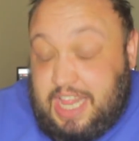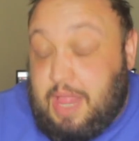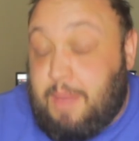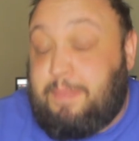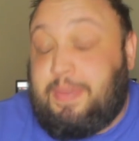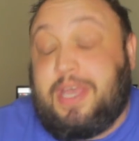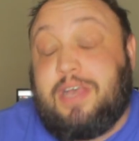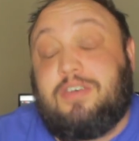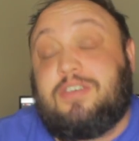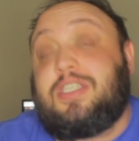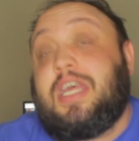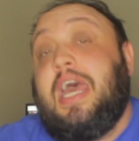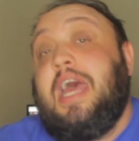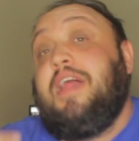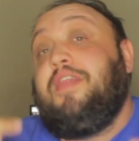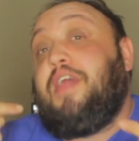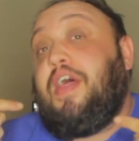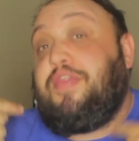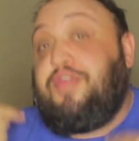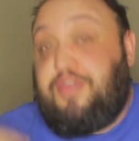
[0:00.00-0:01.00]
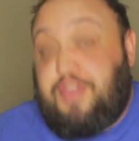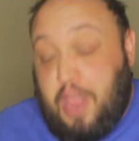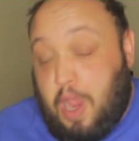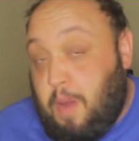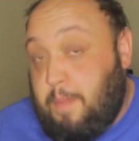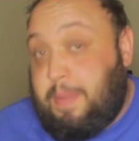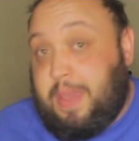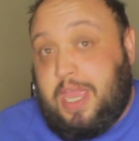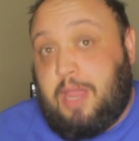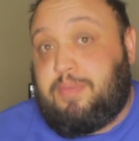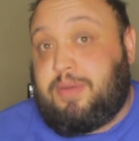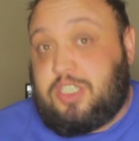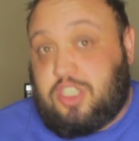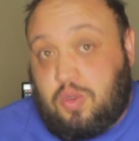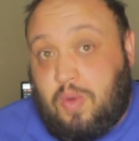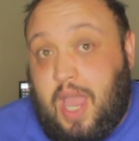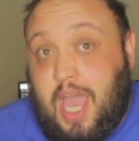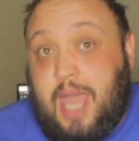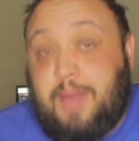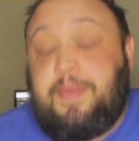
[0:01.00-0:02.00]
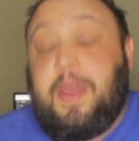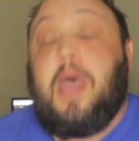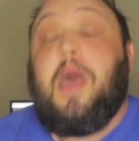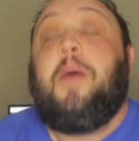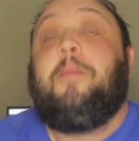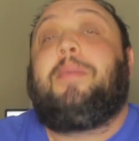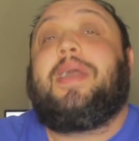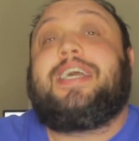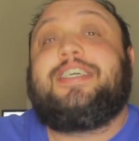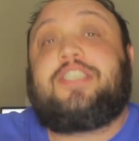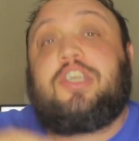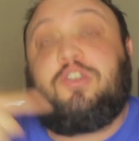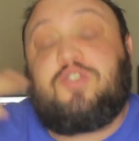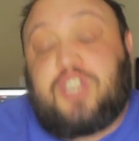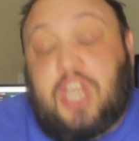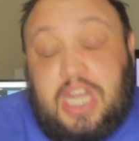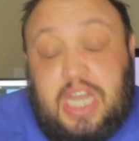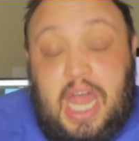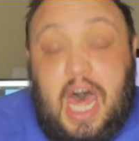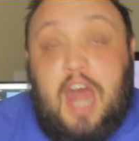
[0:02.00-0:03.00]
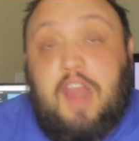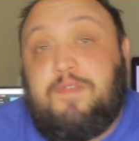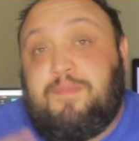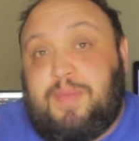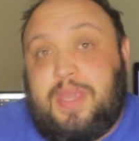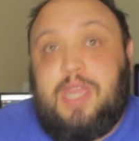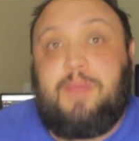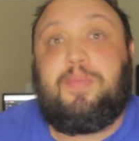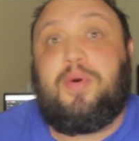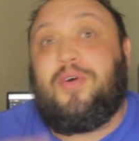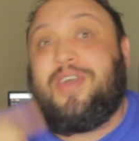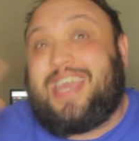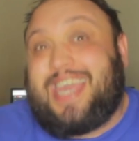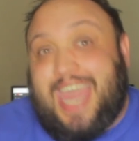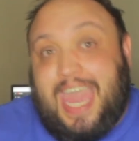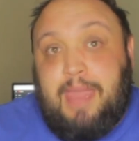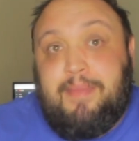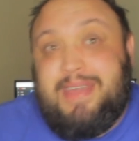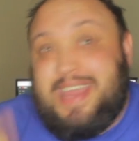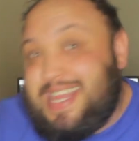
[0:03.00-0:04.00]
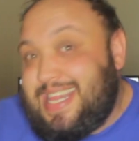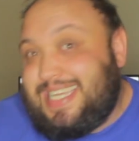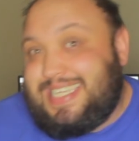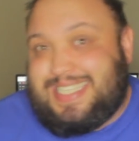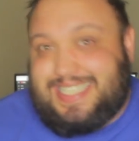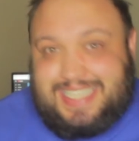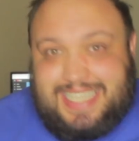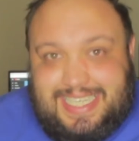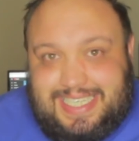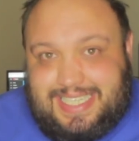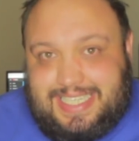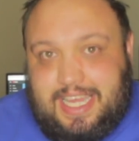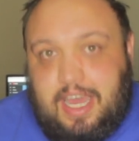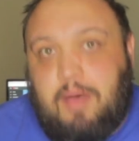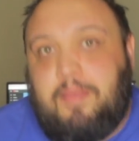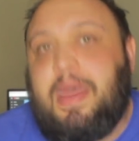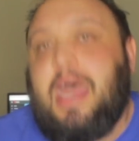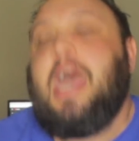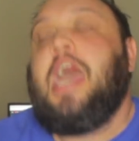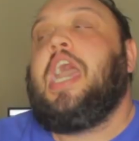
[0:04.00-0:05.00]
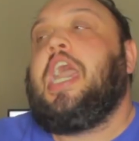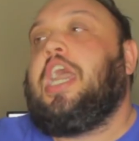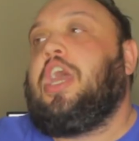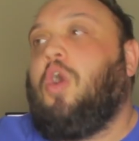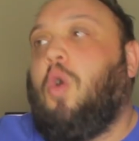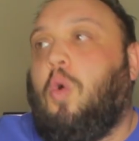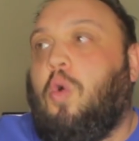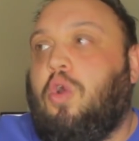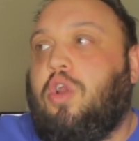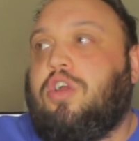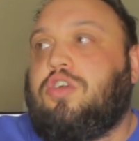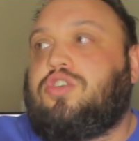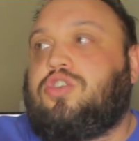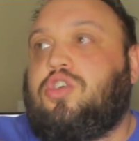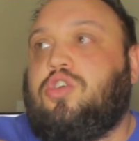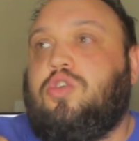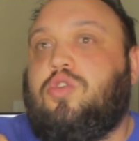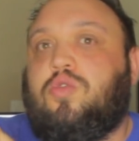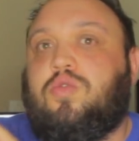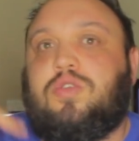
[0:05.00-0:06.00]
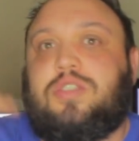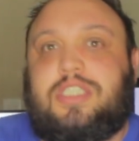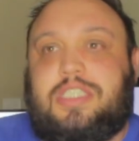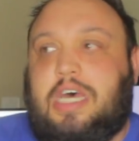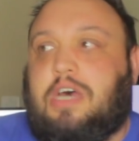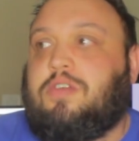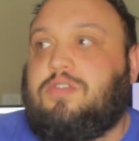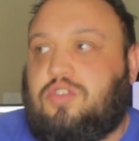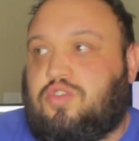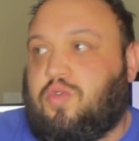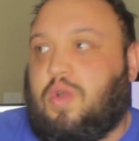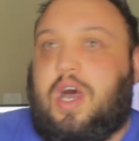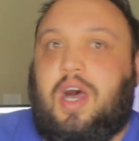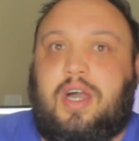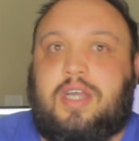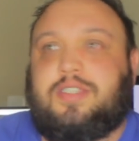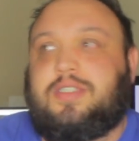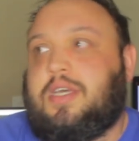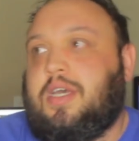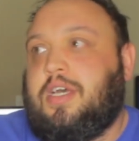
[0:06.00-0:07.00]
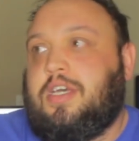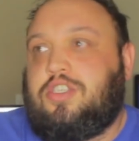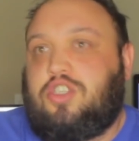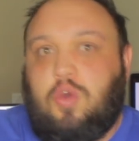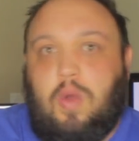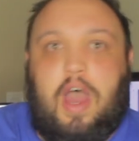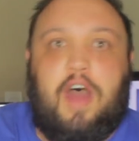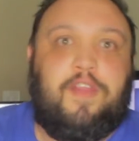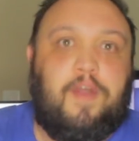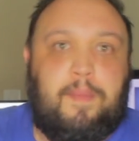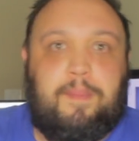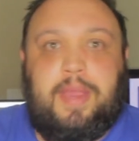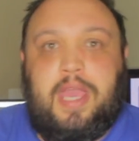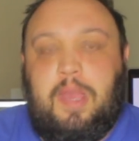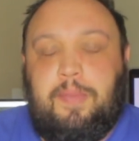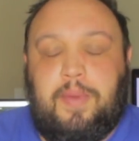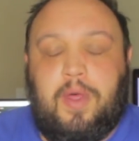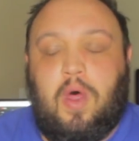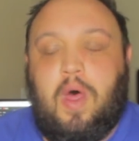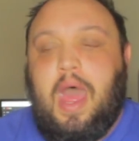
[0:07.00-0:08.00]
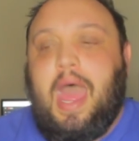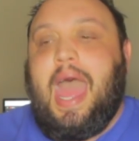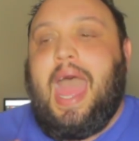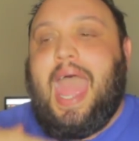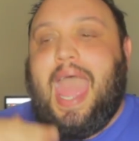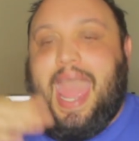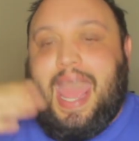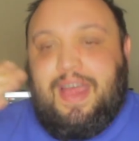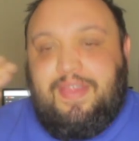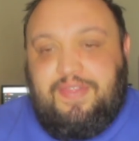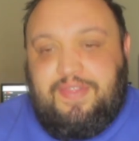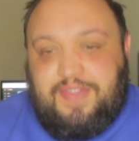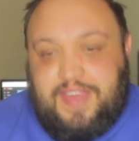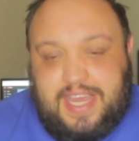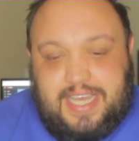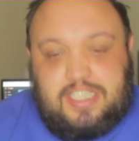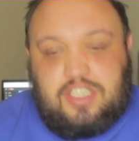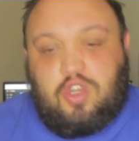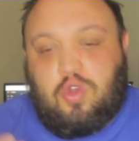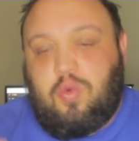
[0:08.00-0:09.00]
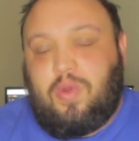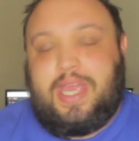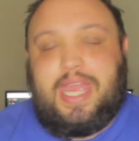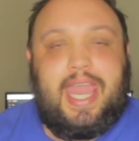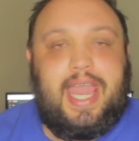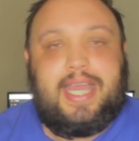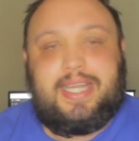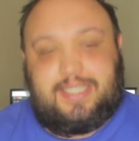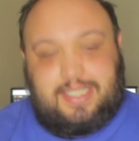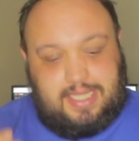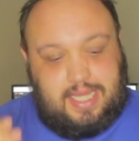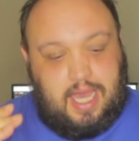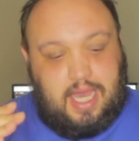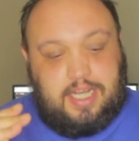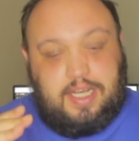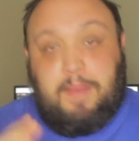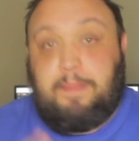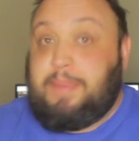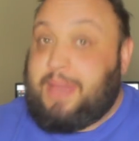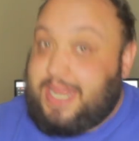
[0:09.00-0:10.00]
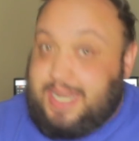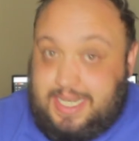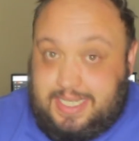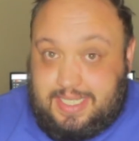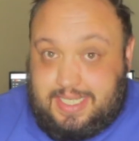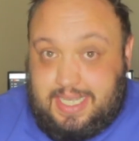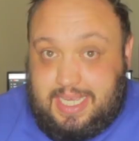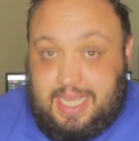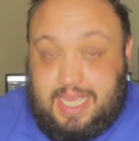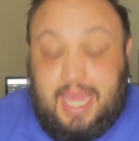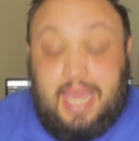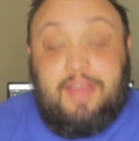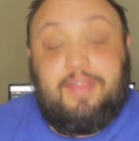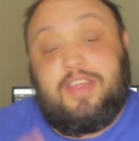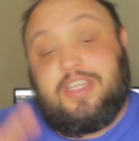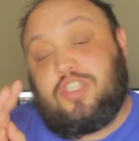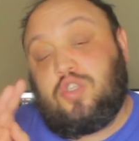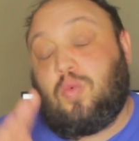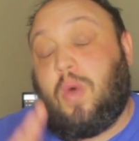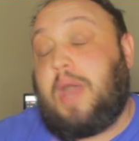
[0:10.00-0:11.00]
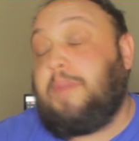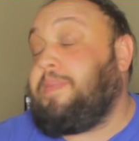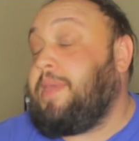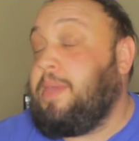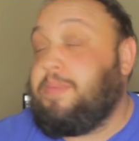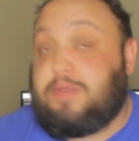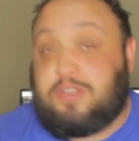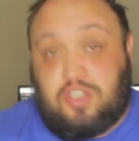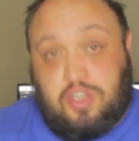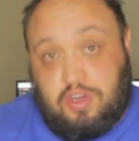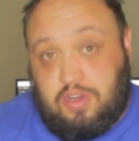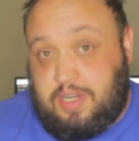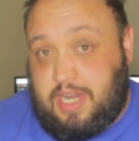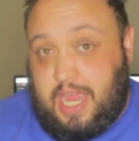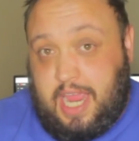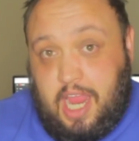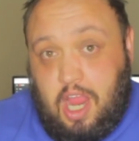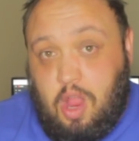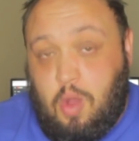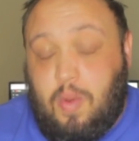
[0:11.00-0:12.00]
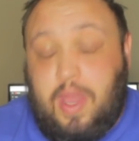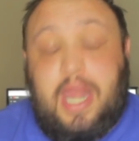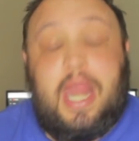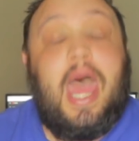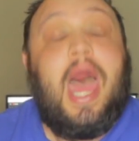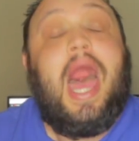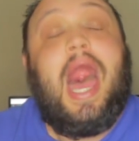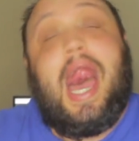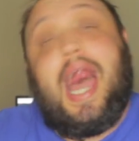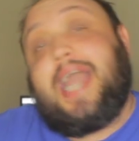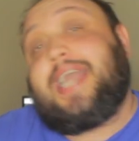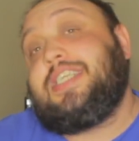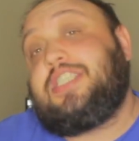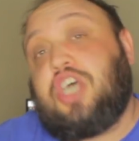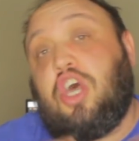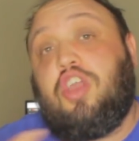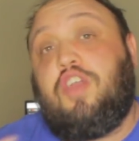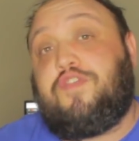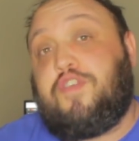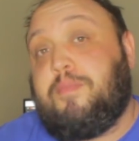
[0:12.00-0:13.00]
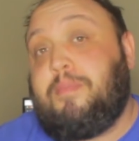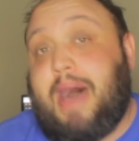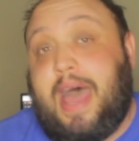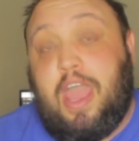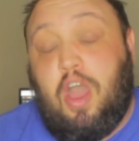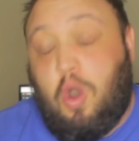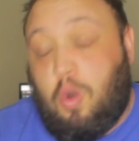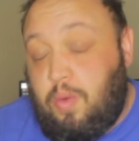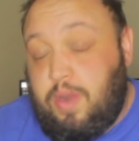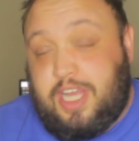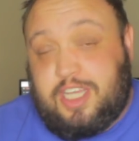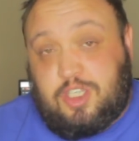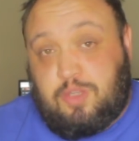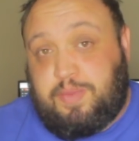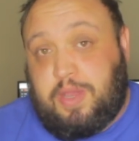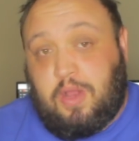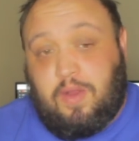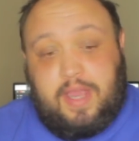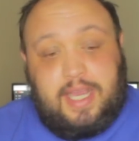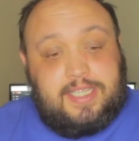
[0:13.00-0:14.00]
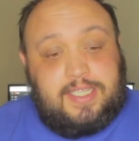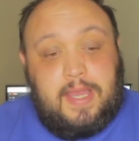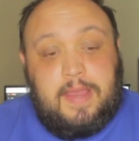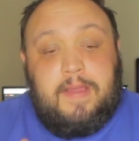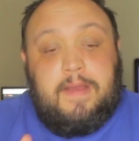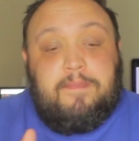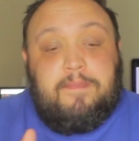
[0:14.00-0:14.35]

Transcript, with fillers: the pills that they're being prescribed, because there's a lot of people gaming the system in order to sell drugs to other people. And this creates a dependency. This is why people turn to heroin. I can tell you from my own experience,